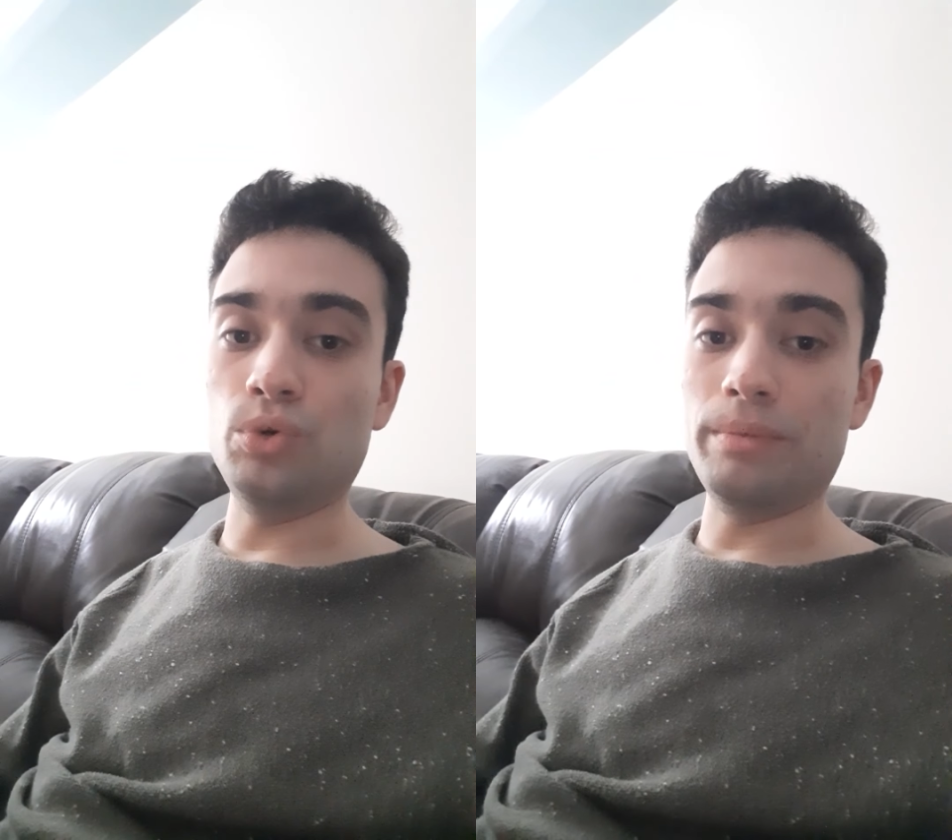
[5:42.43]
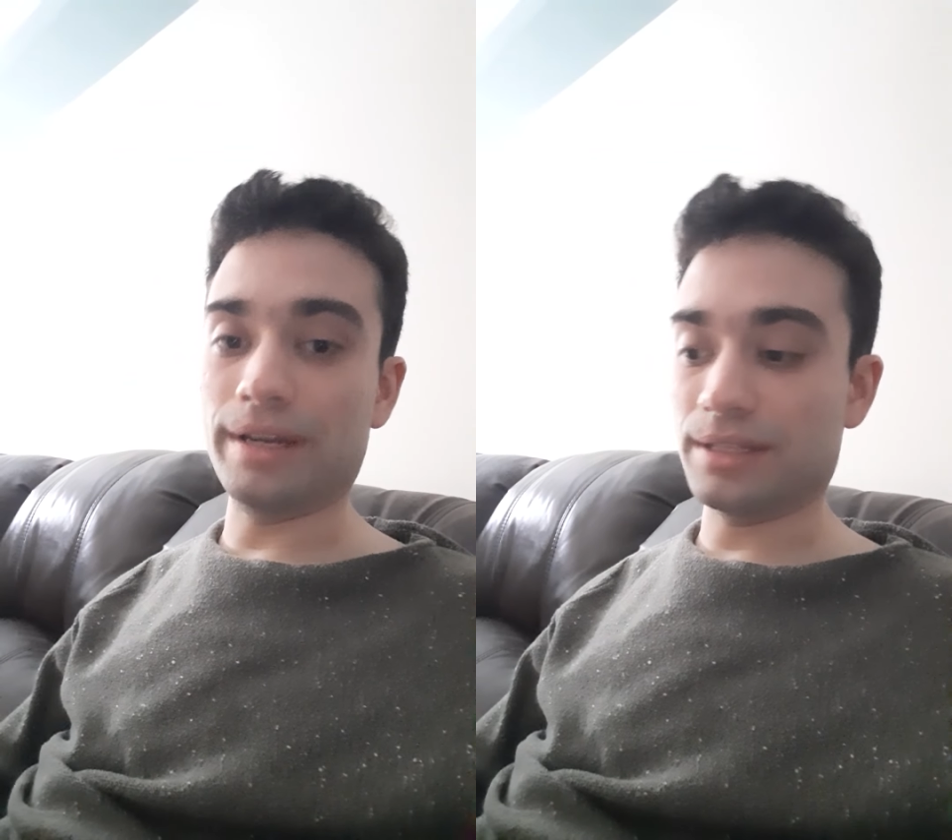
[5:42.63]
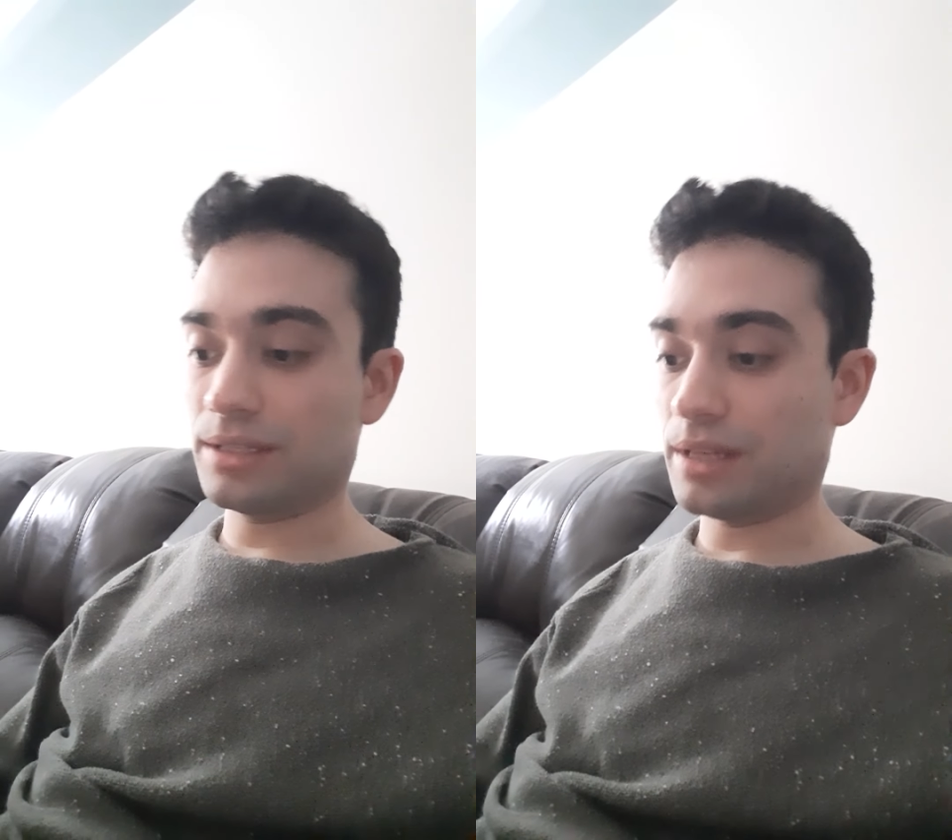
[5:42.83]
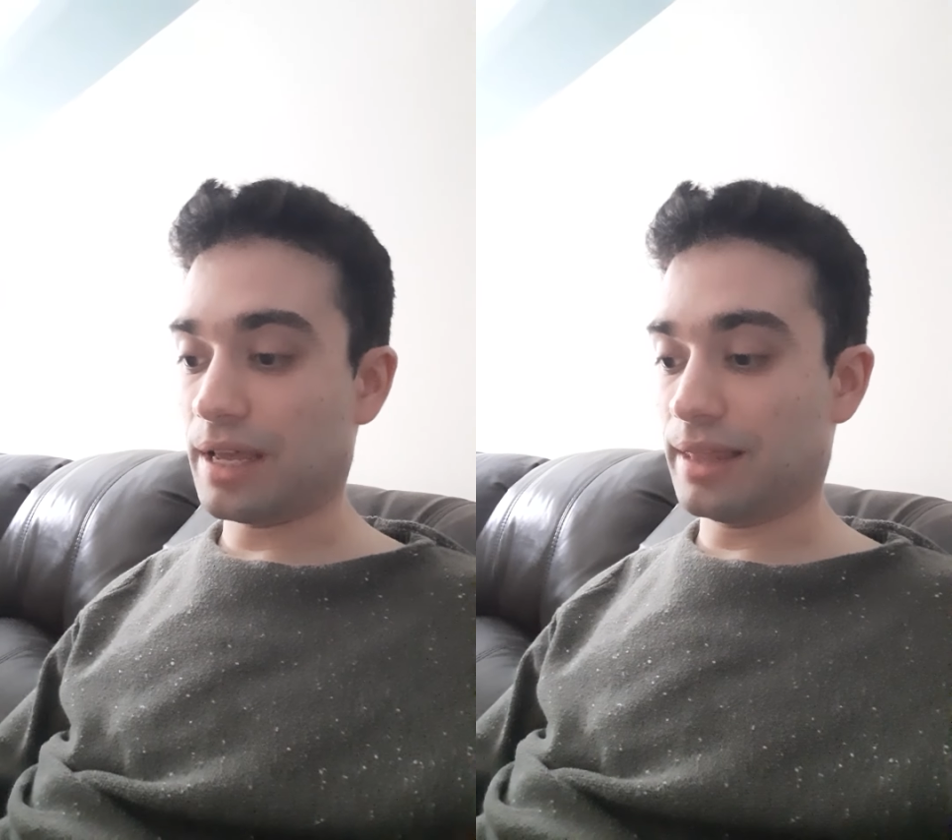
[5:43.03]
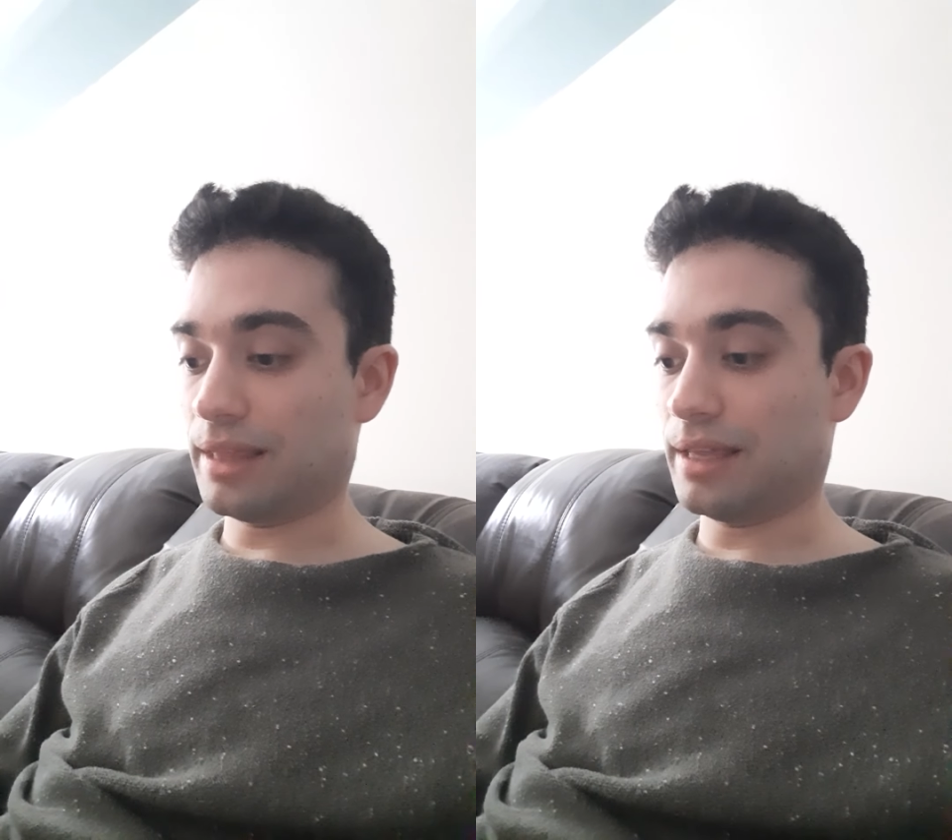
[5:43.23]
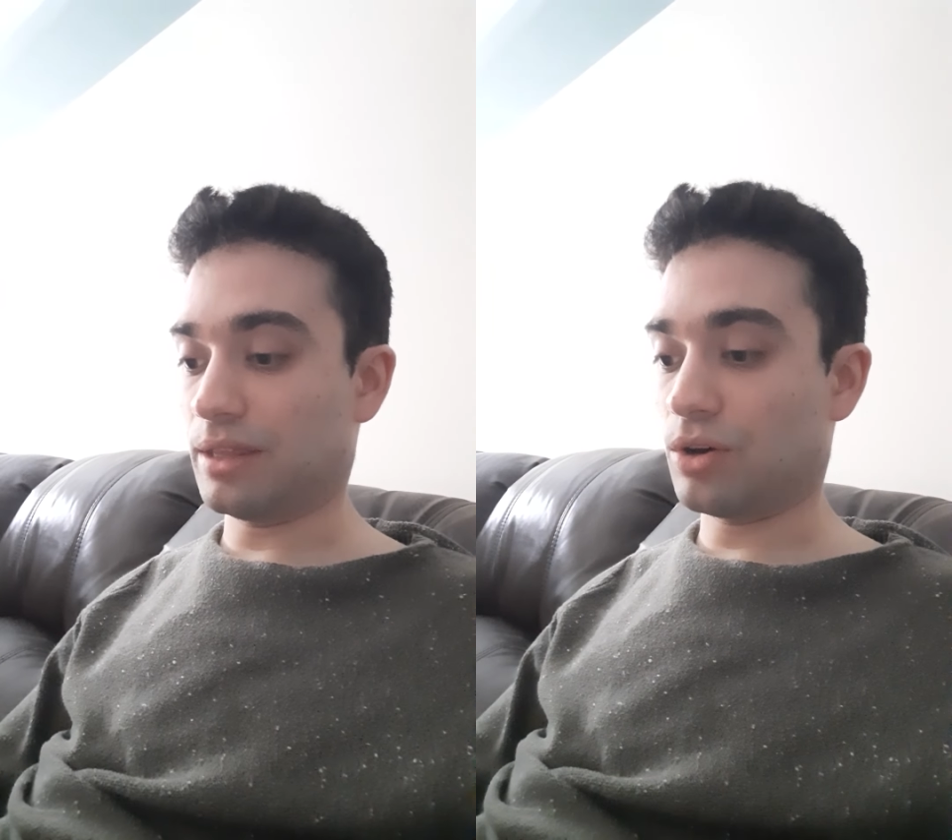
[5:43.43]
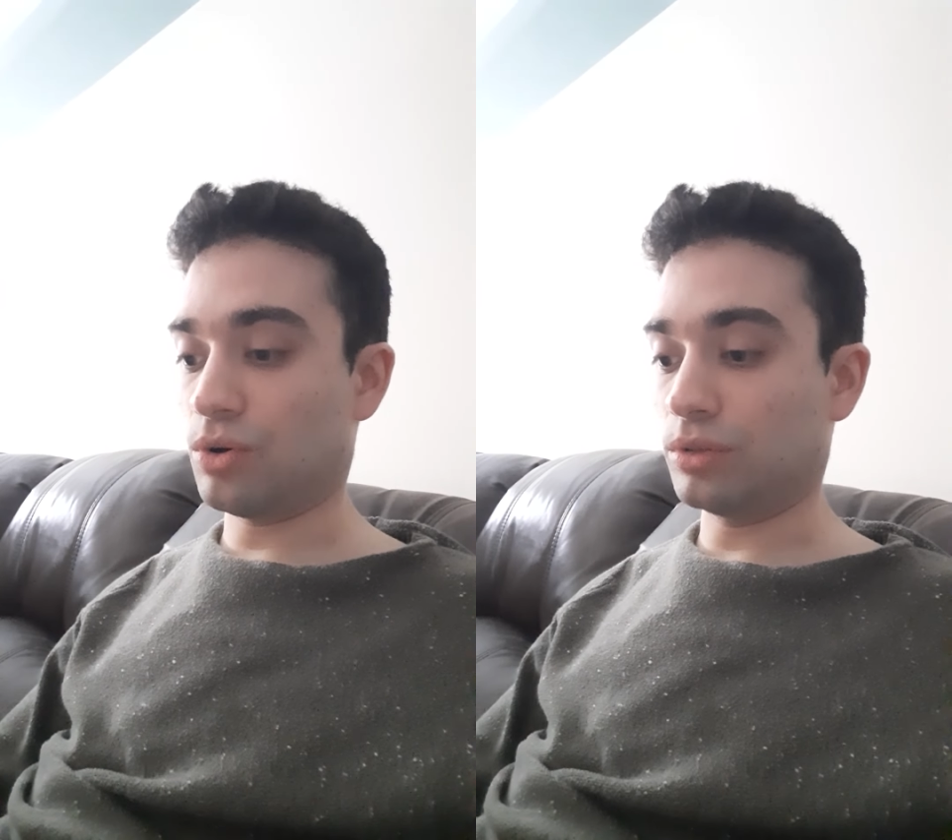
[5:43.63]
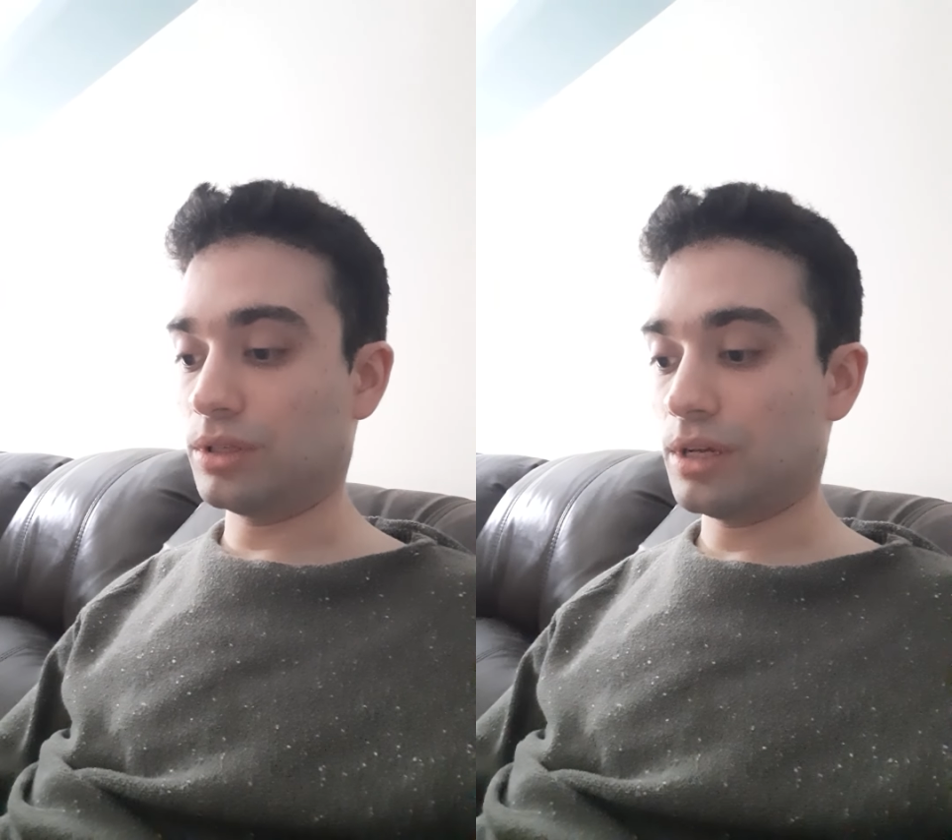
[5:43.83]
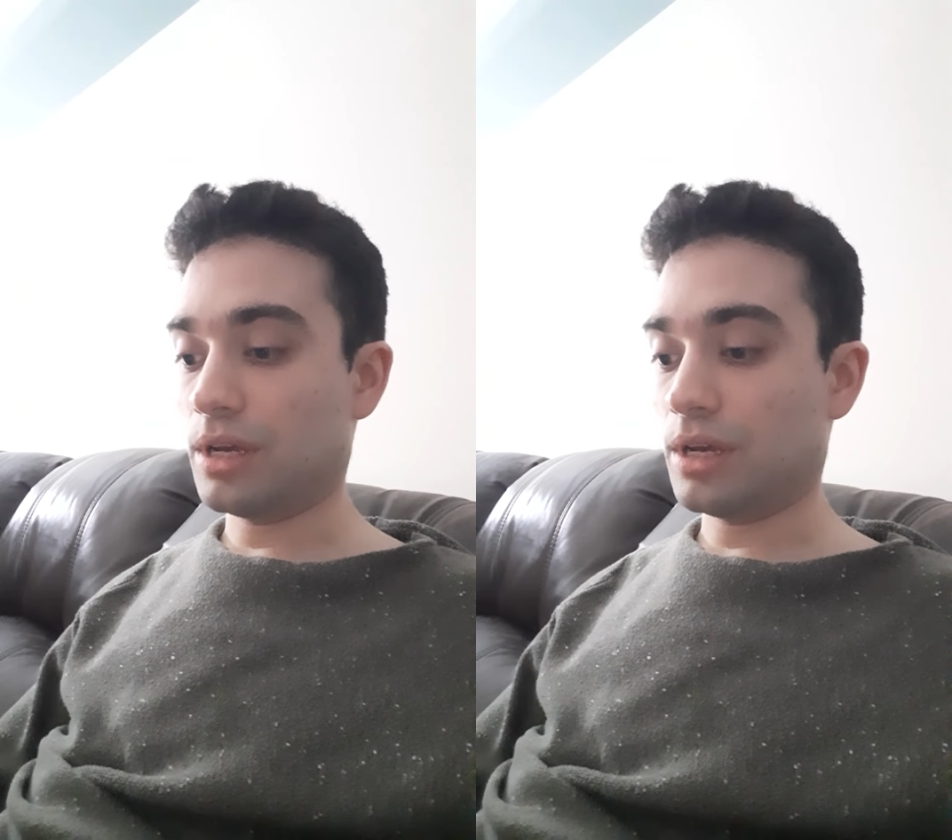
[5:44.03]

minutes in, in the cold.